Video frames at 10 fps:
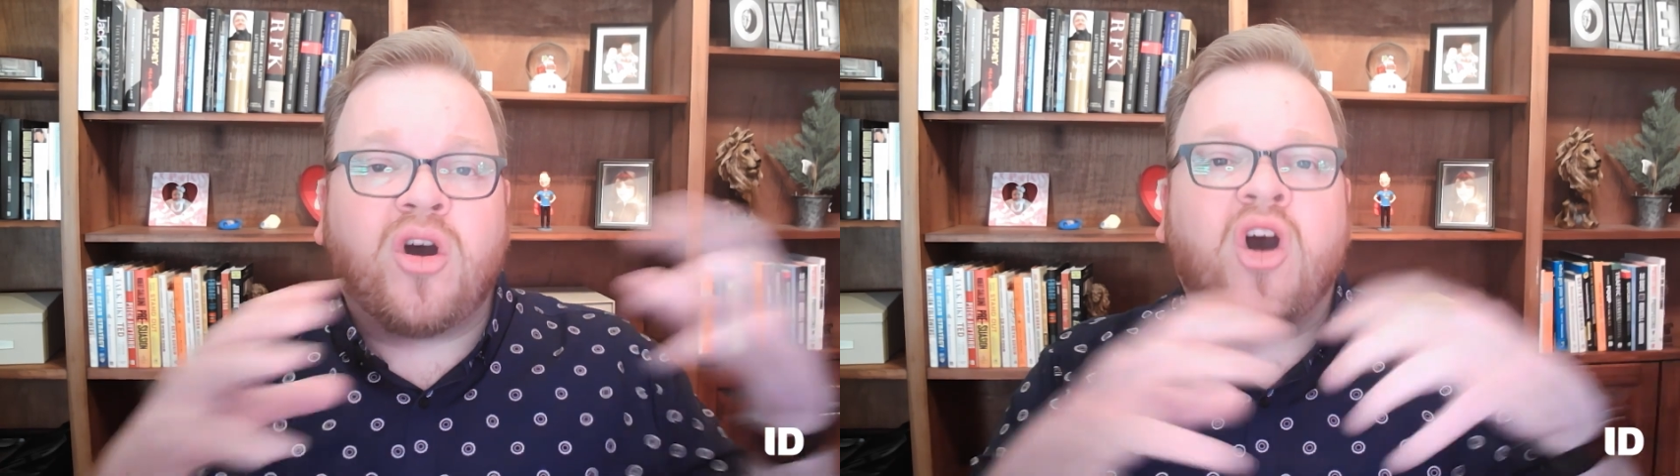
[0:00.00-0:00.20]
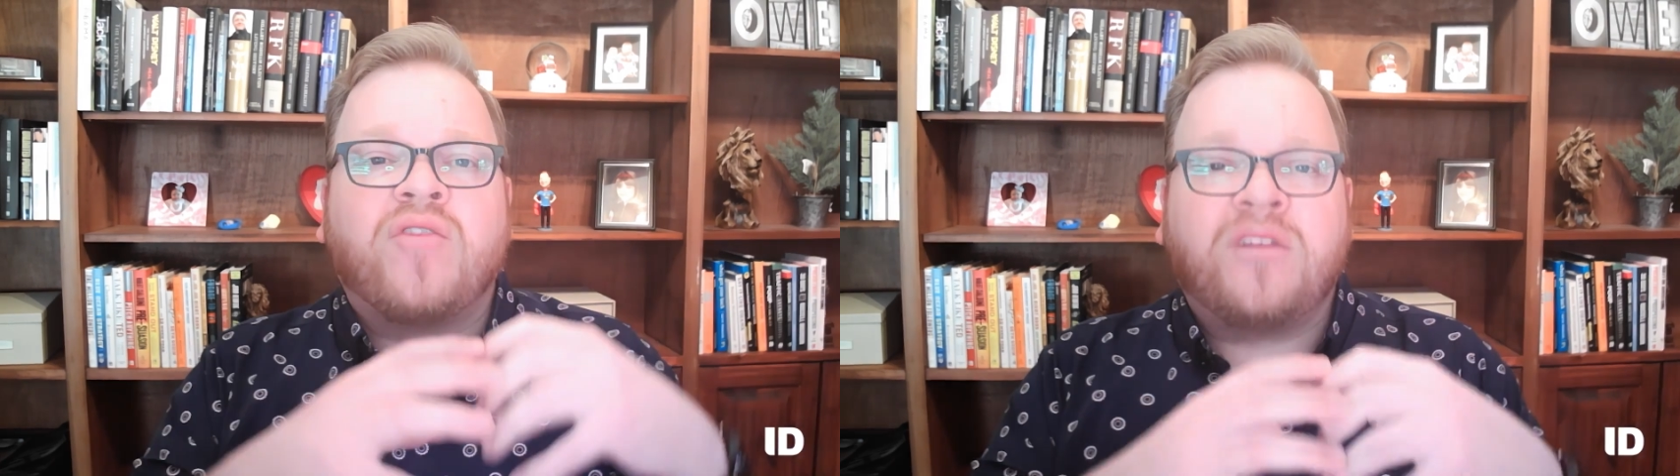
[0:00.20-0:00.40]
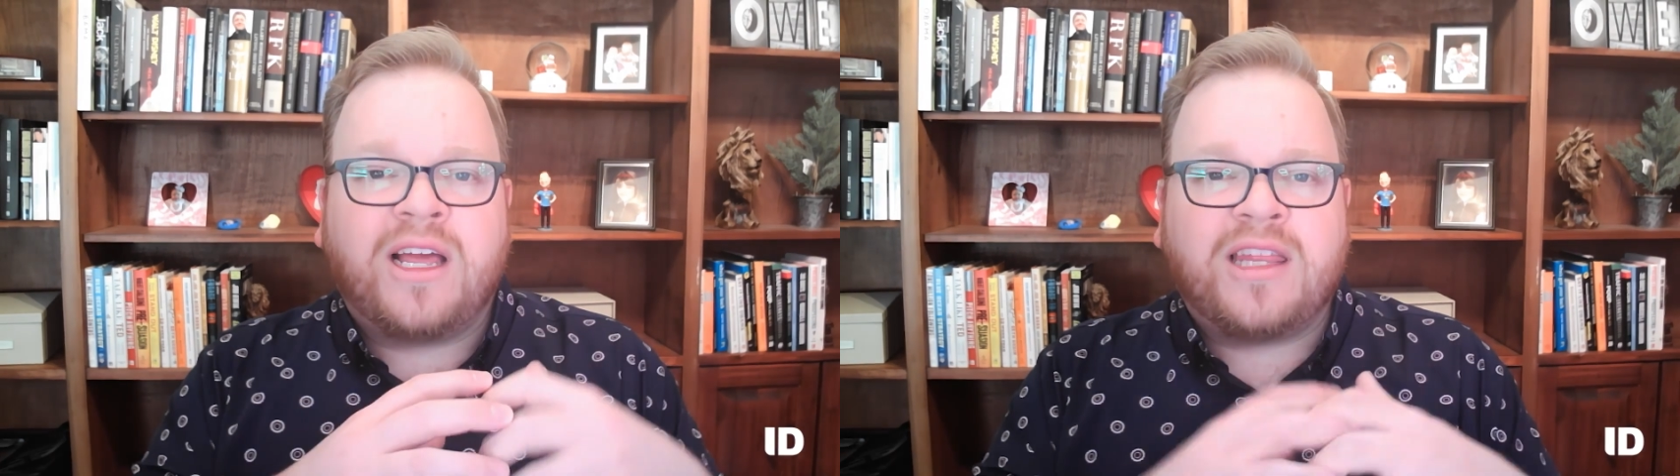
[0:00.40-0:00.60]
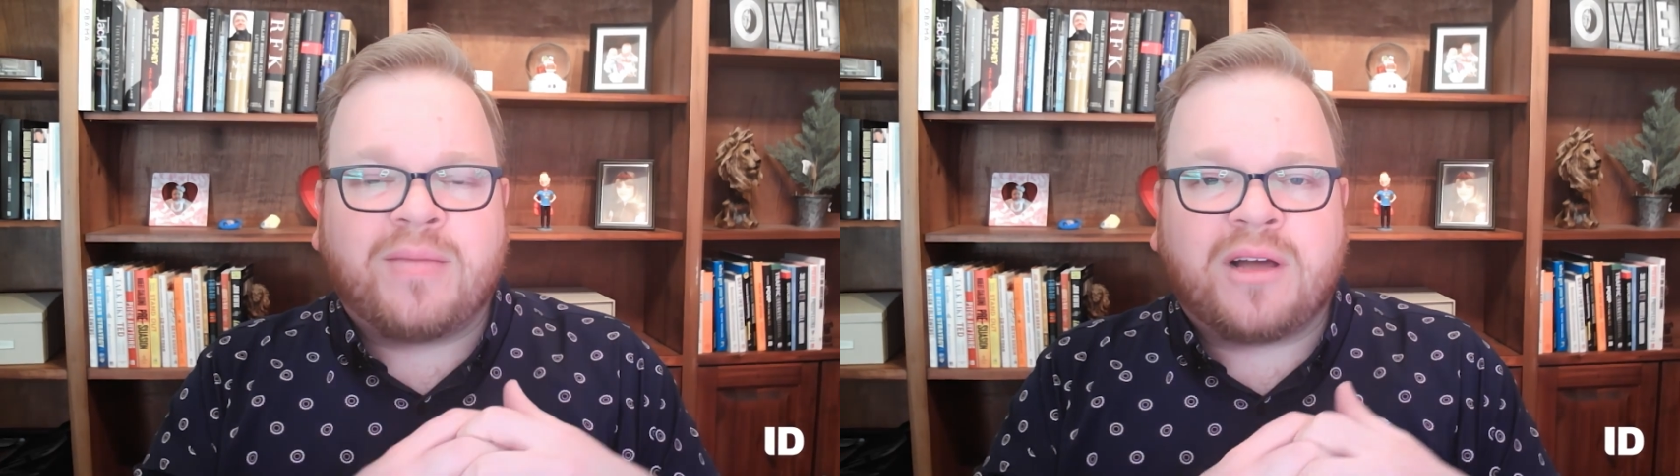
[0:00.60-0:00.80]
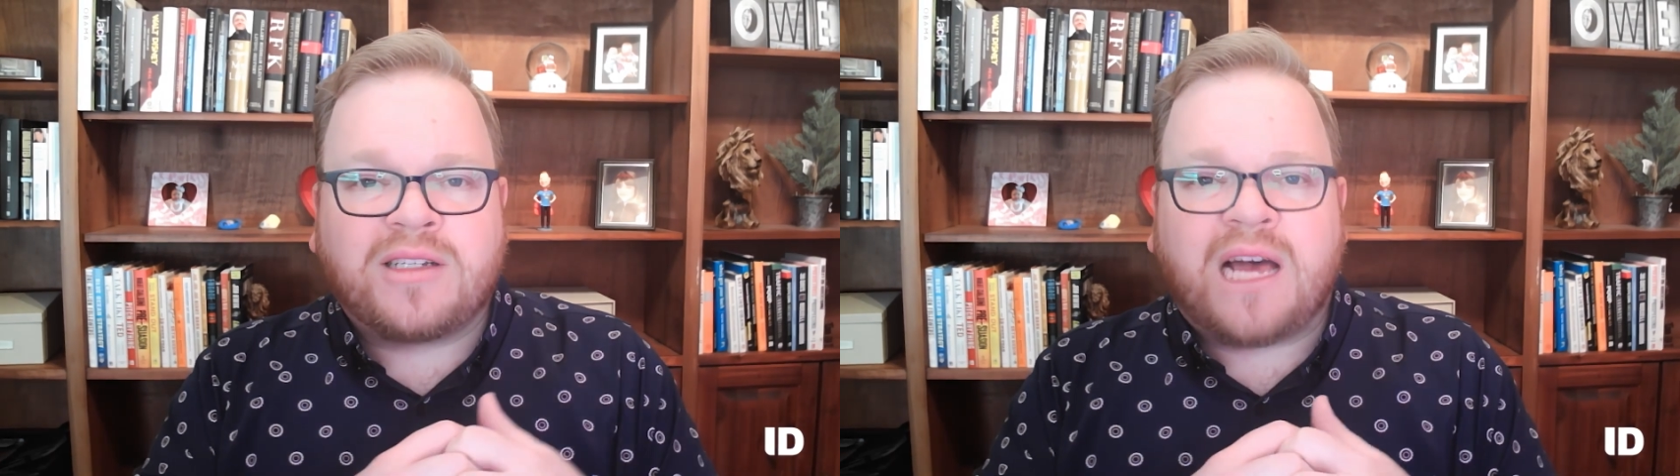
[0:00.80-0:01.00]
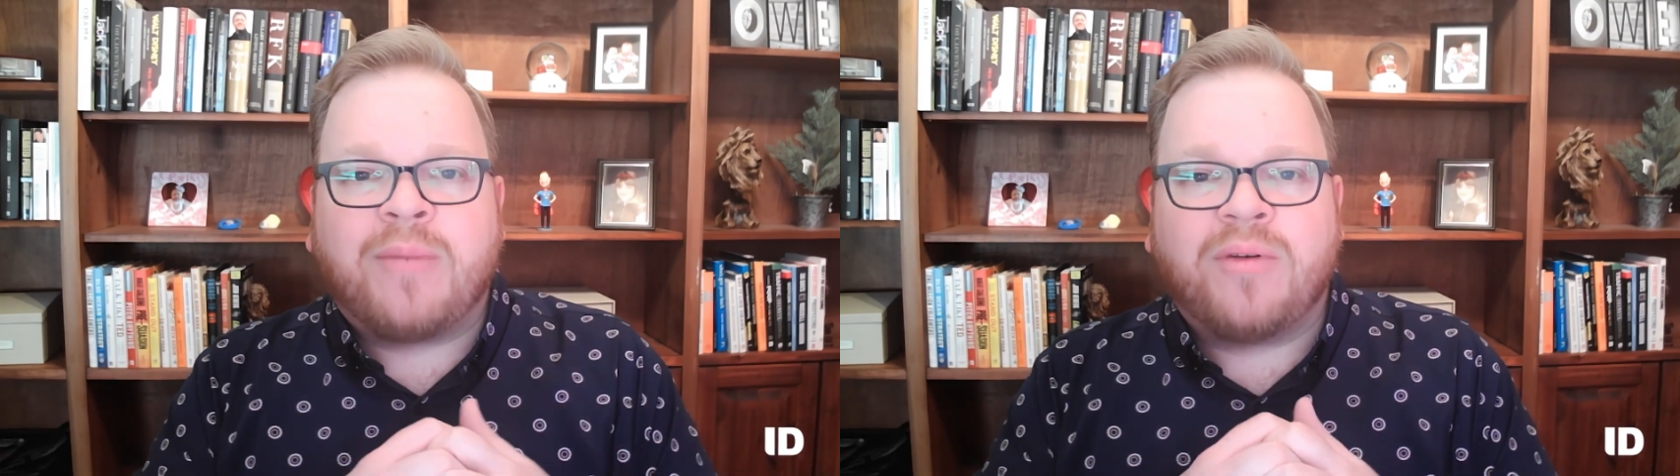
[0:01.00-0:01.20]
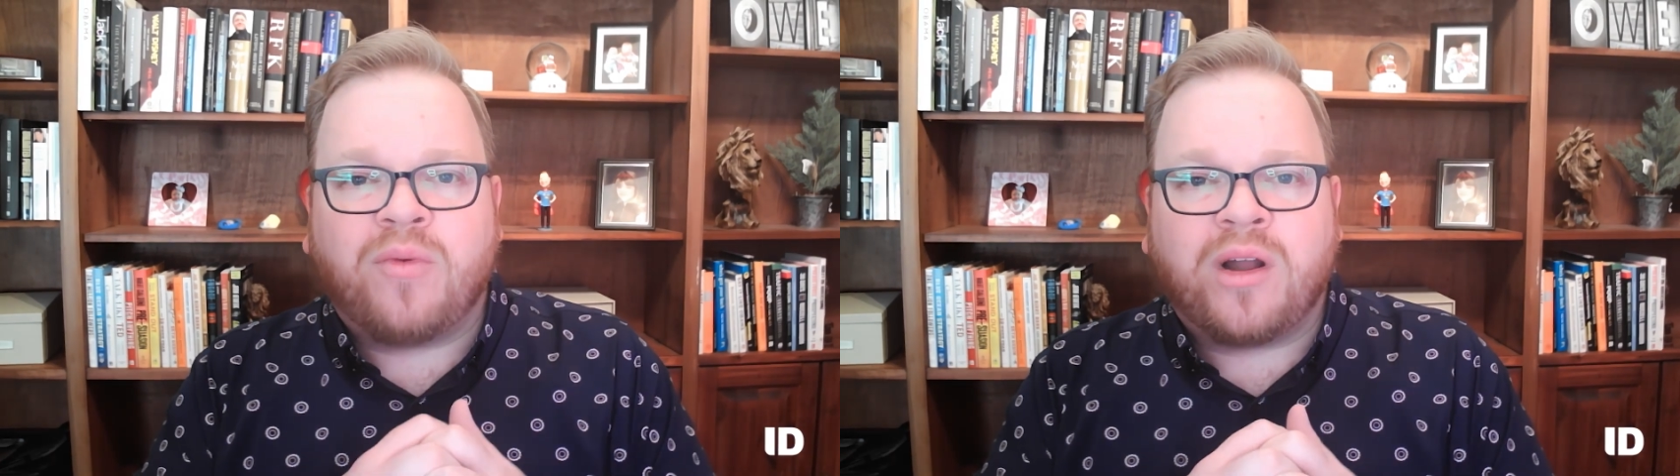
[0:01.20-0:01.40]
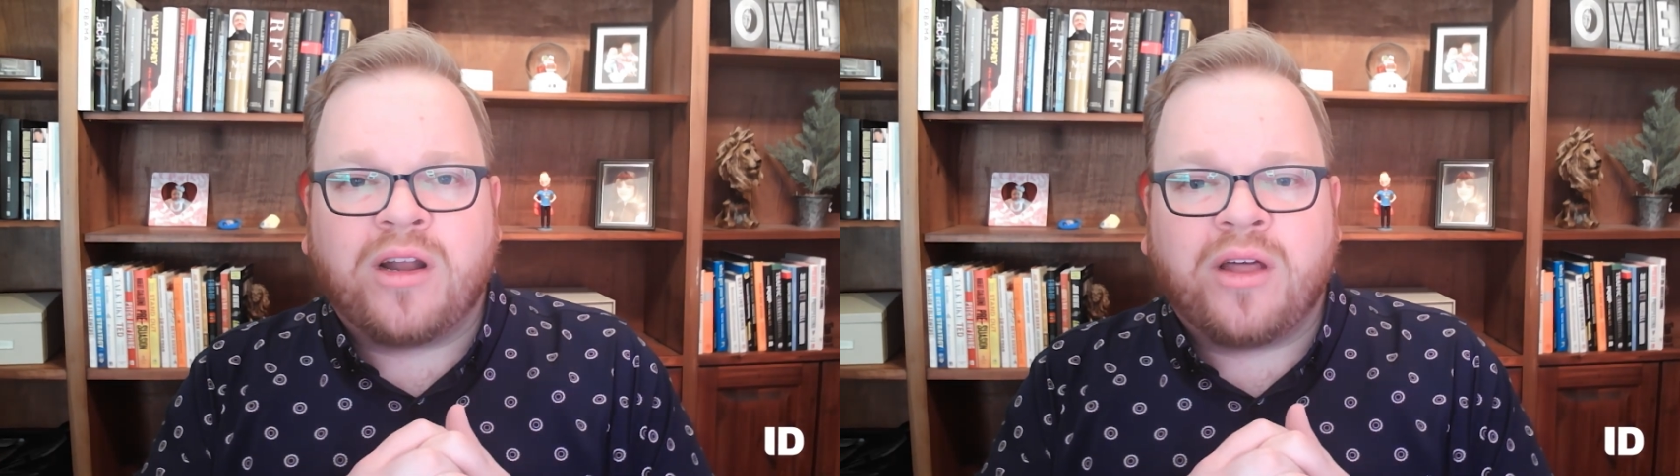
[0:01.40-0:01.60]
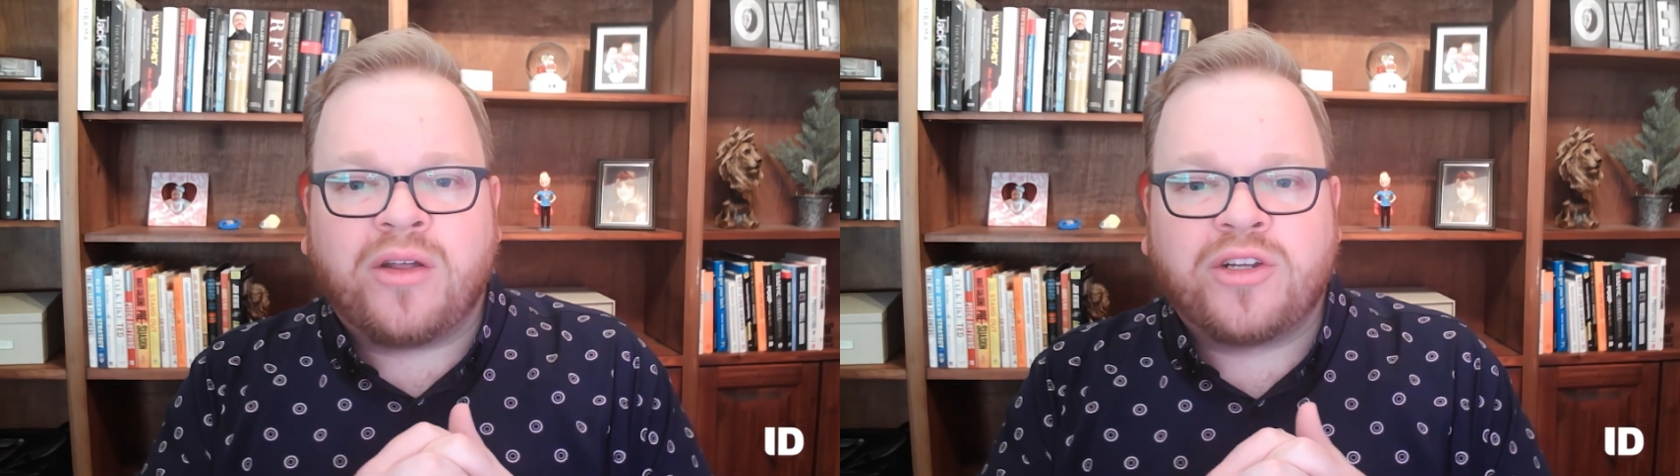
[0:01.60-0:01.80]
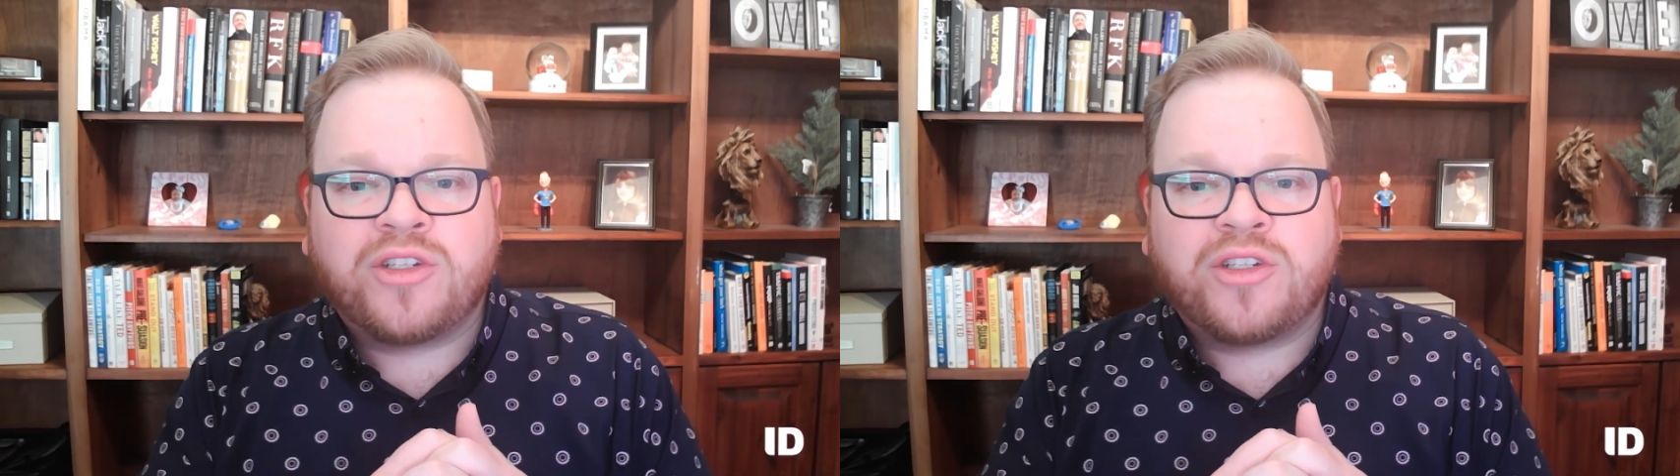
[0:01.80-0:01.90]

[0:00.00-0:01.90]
overlay them on top of one another.